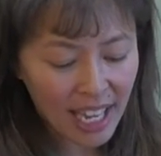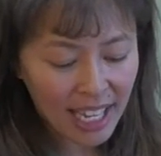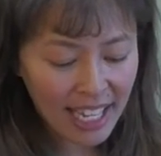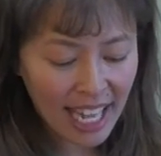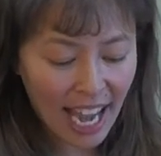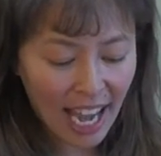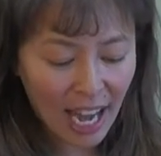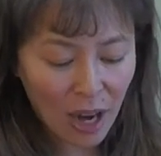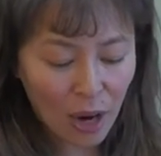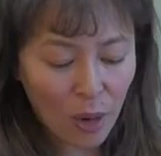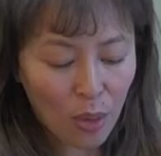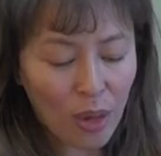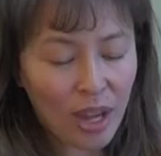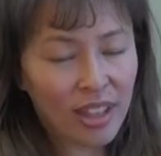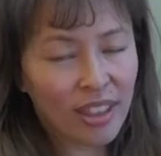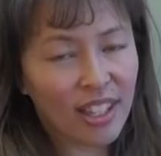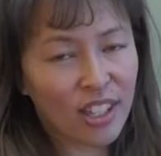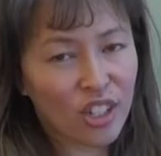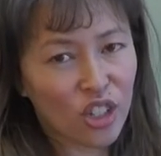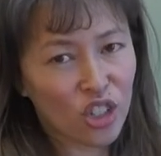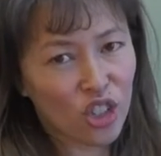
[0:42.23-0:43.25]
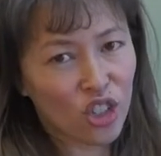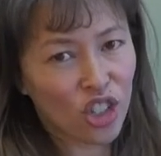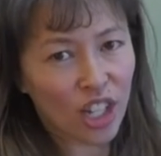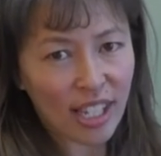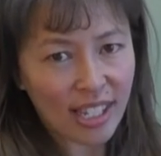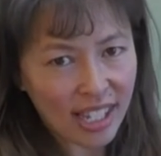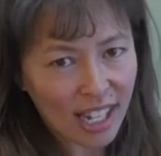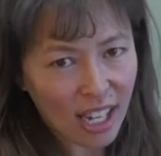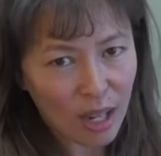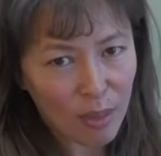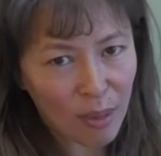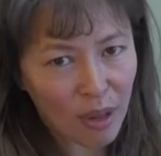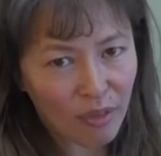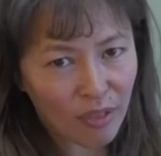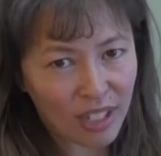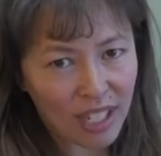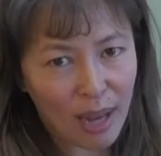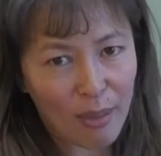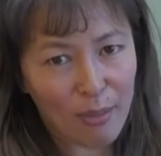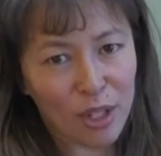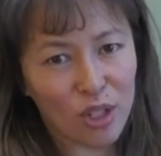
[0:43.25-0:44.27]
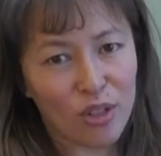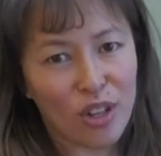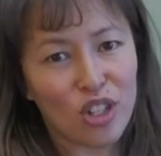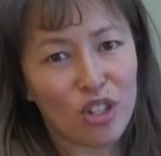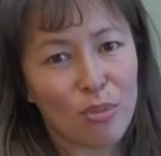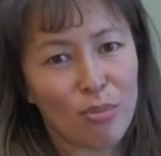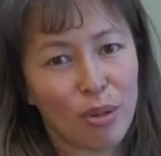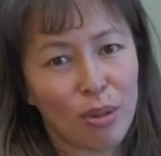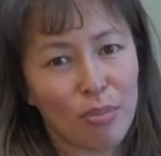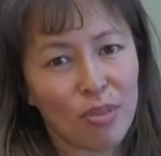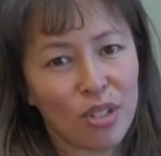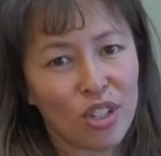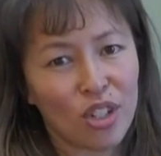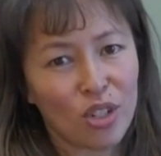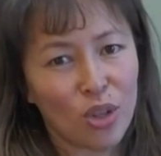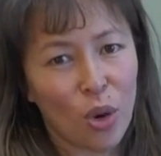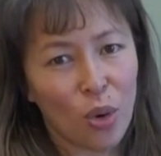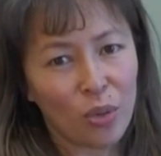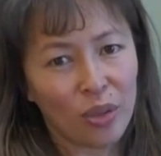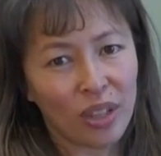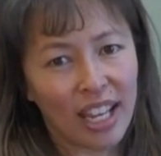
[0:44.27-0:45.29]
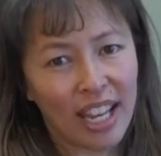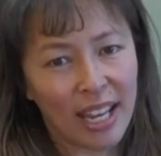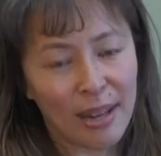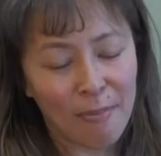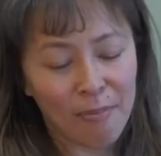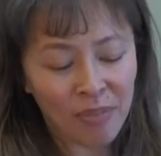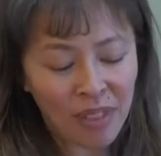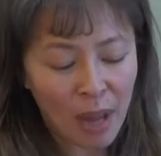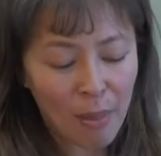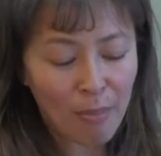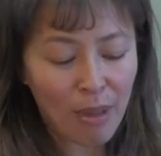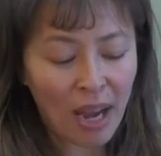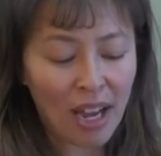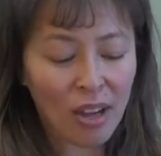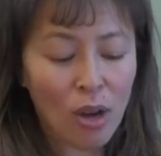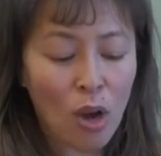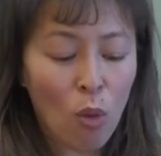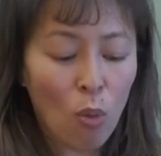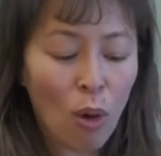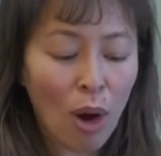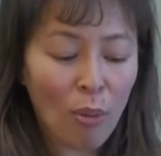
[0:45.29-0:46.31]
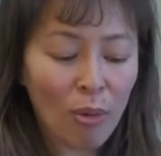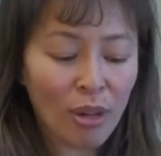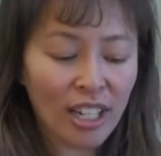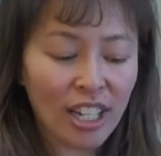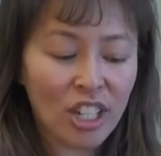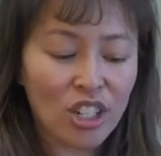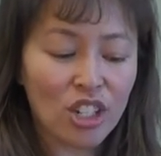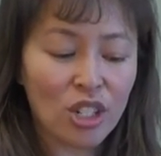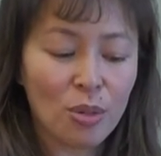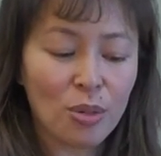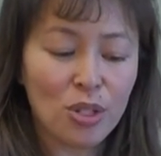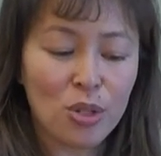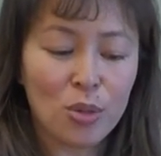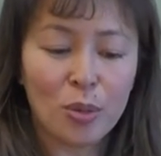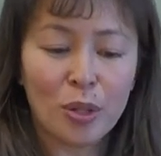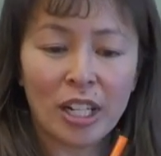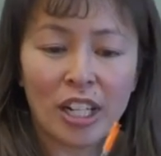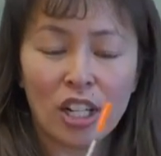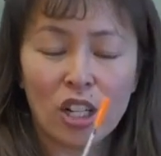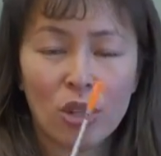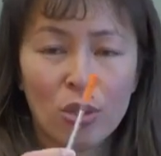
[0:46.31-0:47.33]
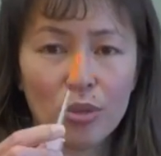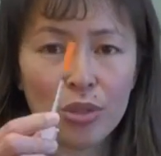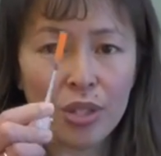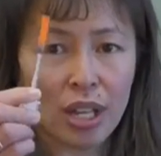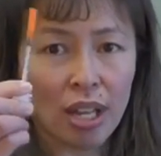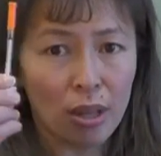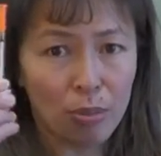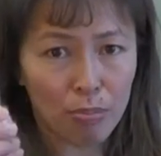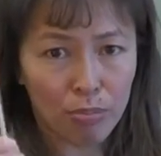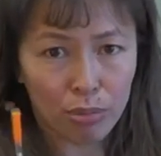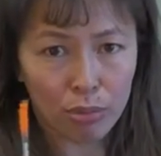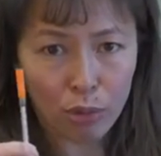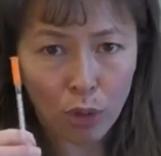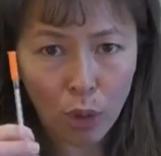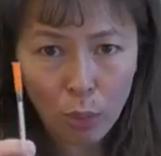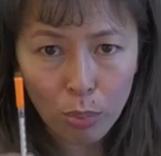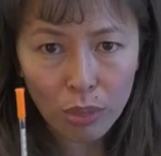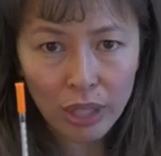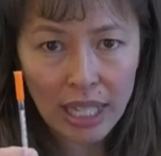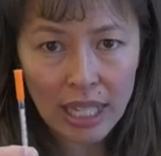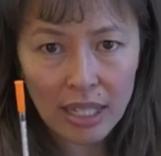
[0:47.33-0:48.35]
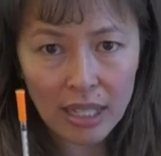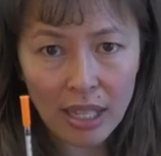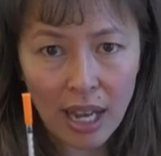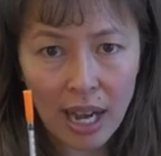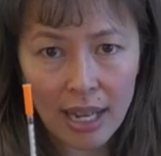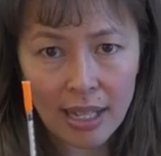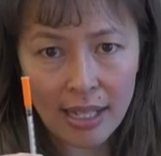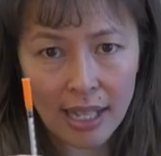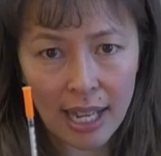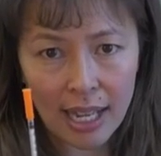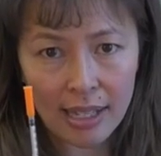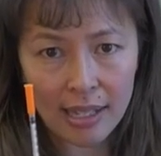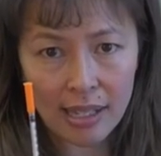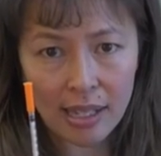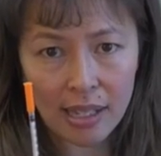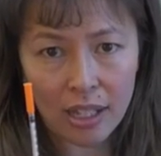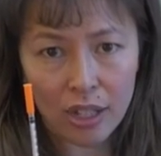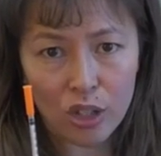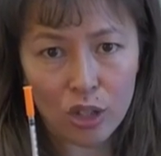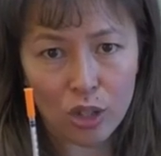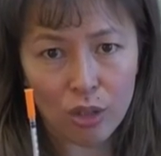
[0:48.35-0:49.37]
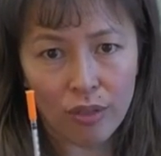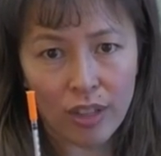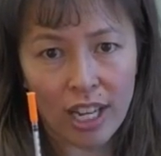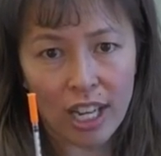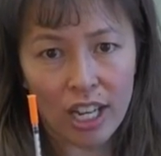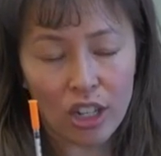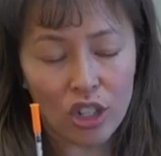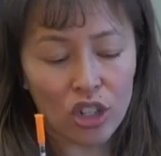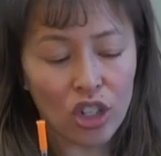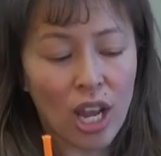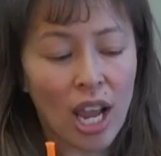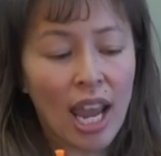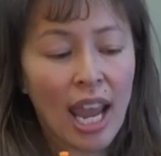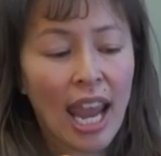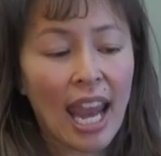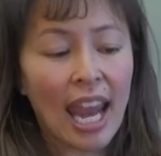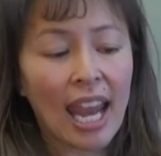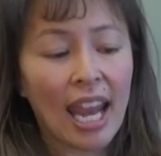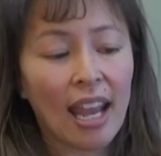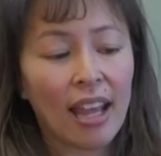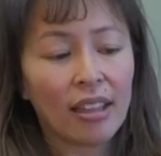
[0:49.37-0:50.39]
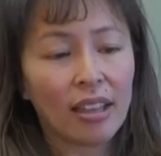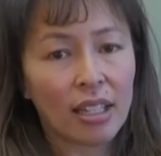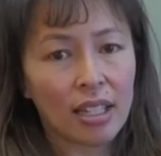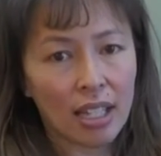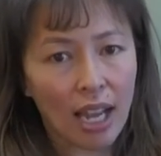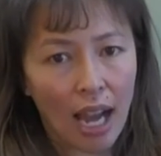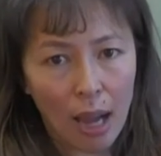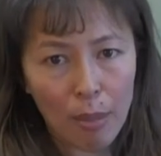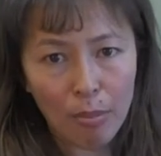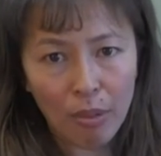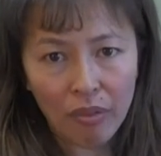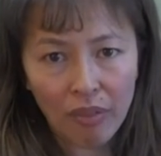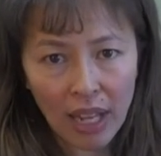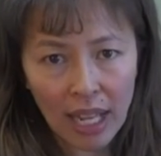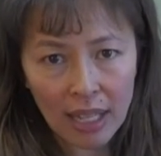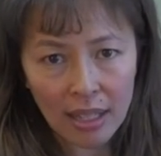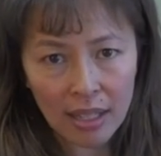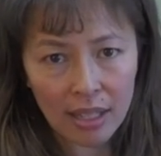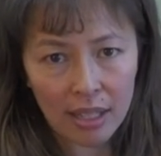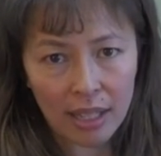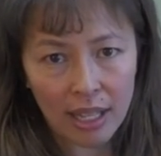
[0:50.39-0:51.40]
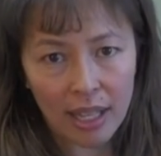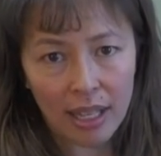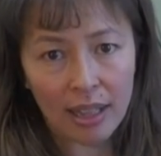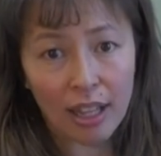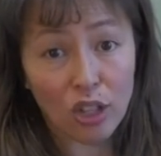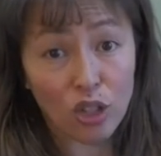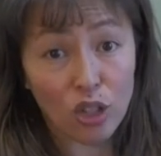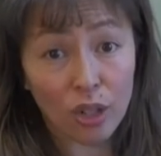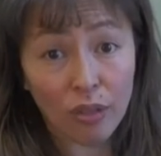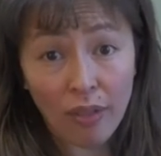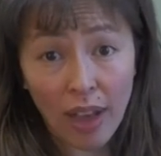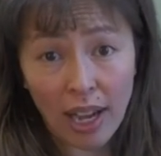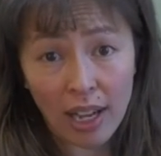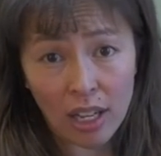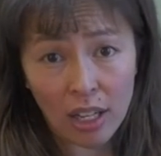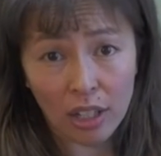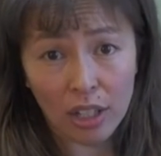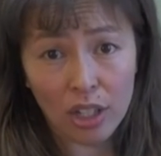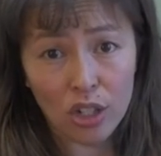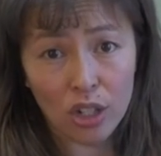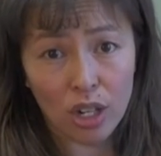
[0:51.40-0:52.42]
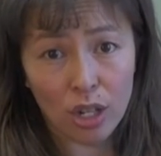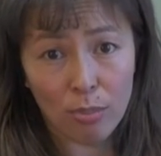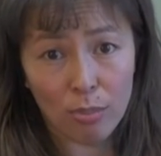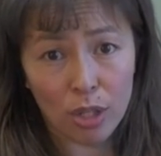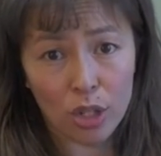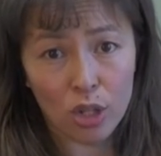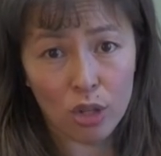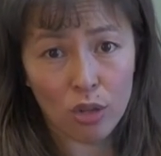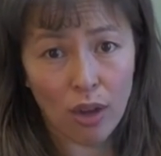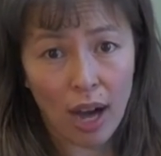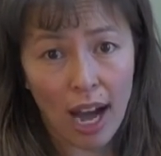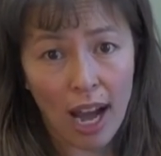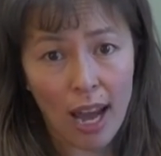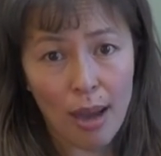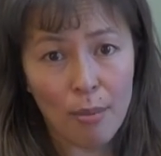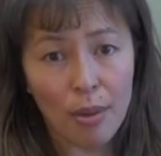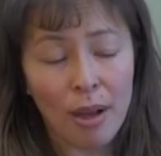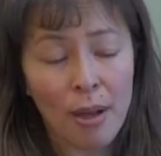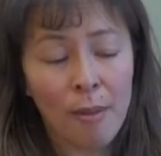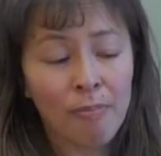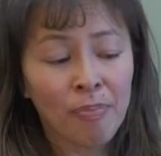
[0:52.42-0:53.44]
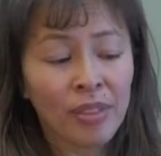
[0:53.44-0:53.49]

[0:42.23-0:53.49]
Now, this is just going to be for demonstration purposes only, but what we're going to do is we're going to use an appropriate size insulin syringe and the type of insulin that your veterinarian is going to prescribe.